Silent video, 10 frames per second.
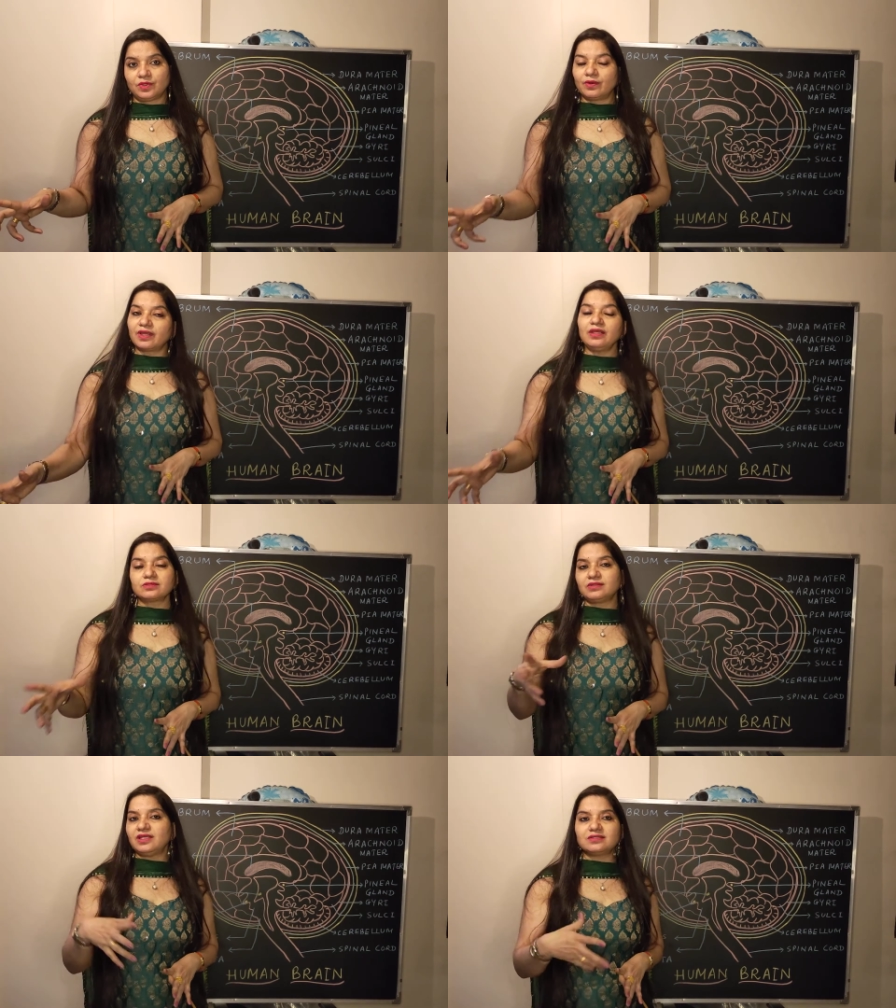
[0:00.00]
Okay,
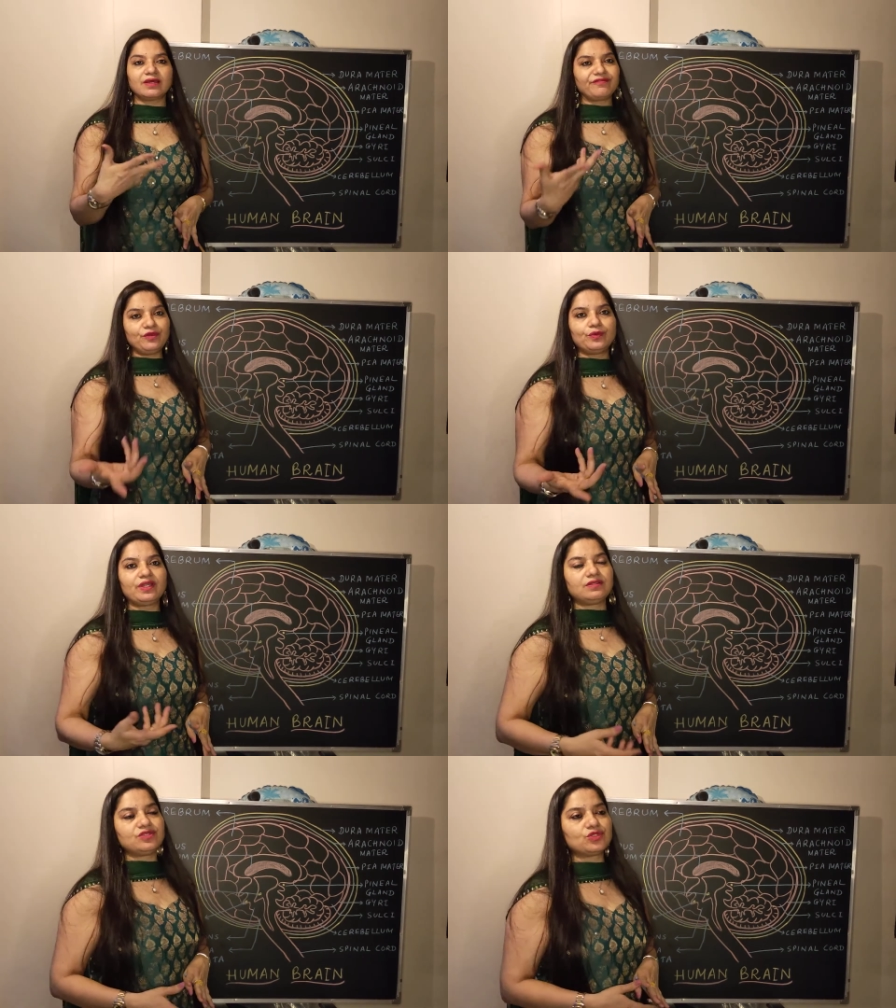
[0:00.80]
so these are few
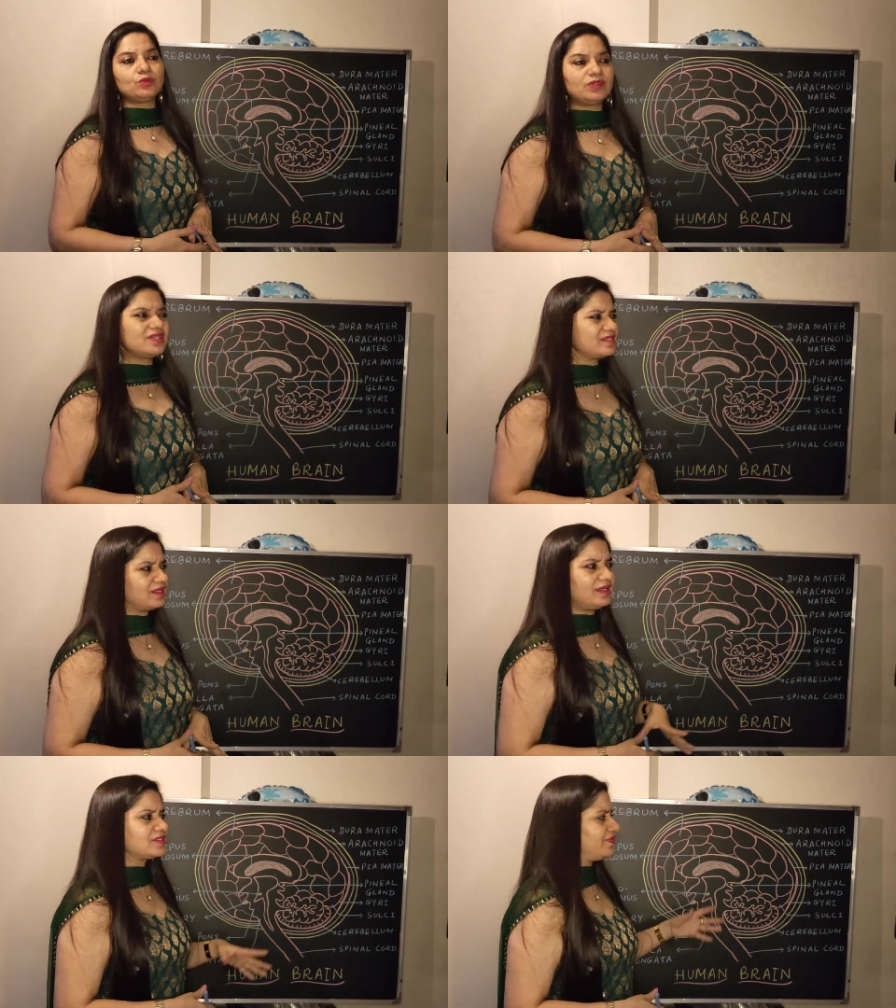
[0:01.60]
dictation words.
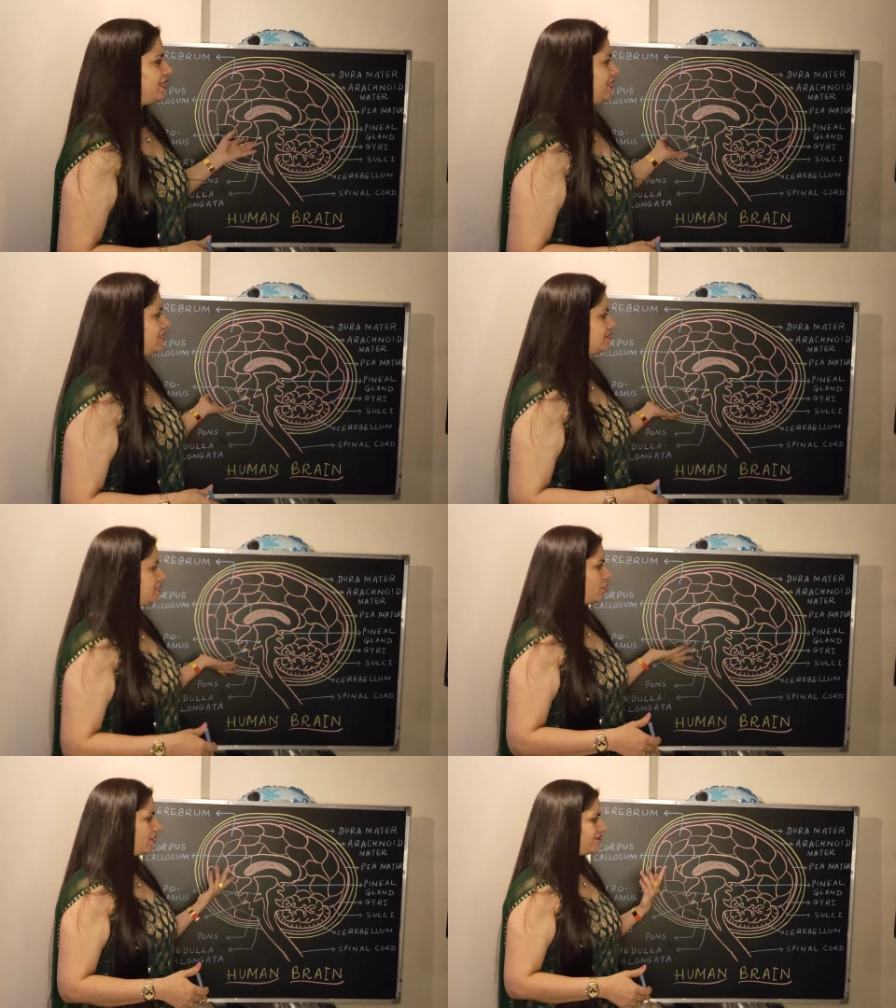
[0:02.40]
It's very
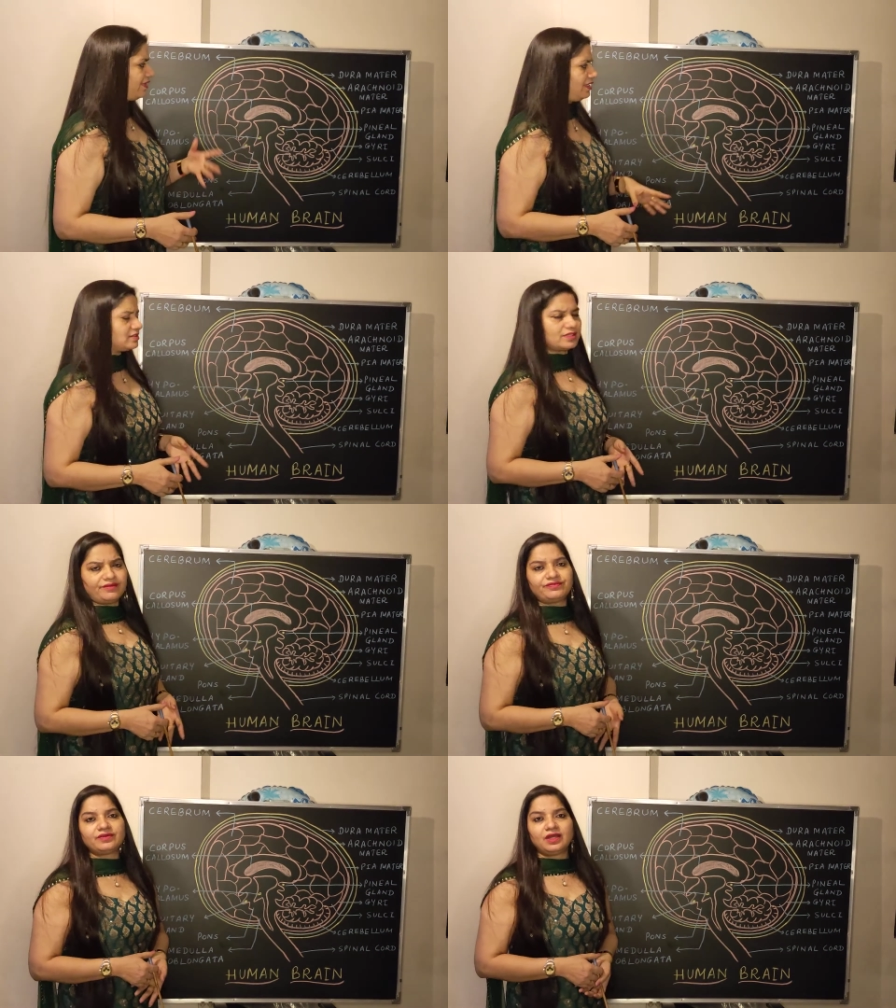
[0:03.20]
easy, not very
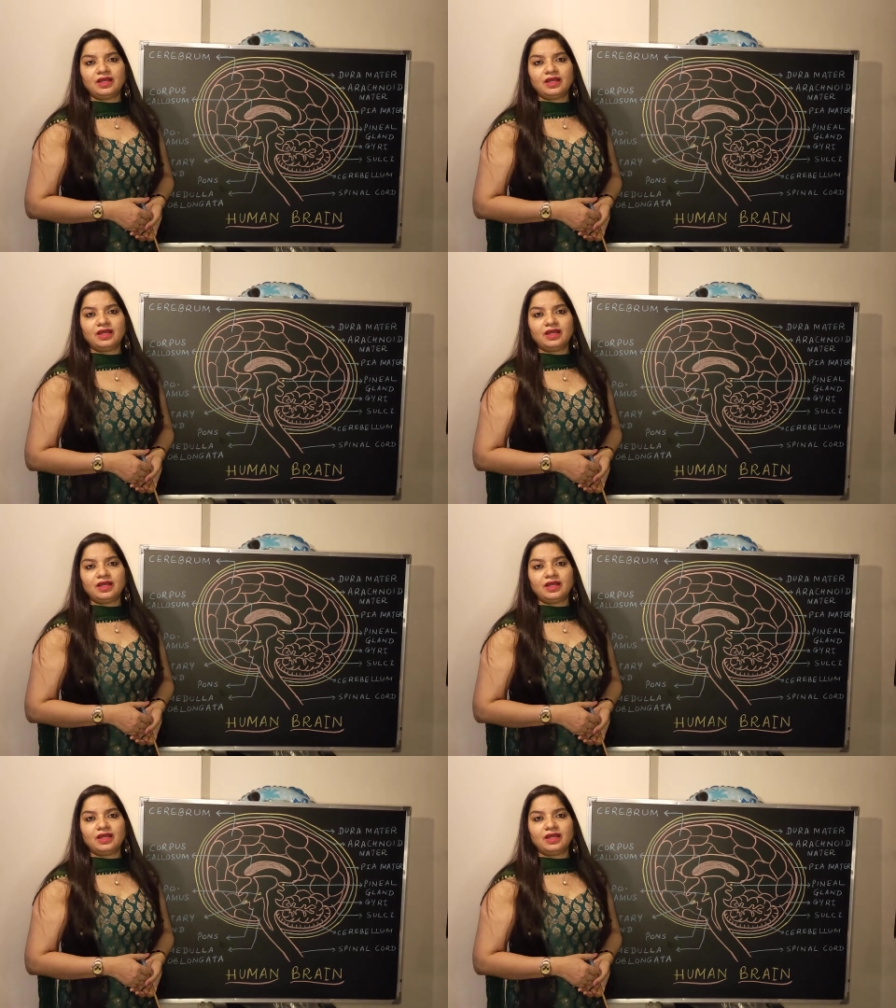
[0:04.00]
tough.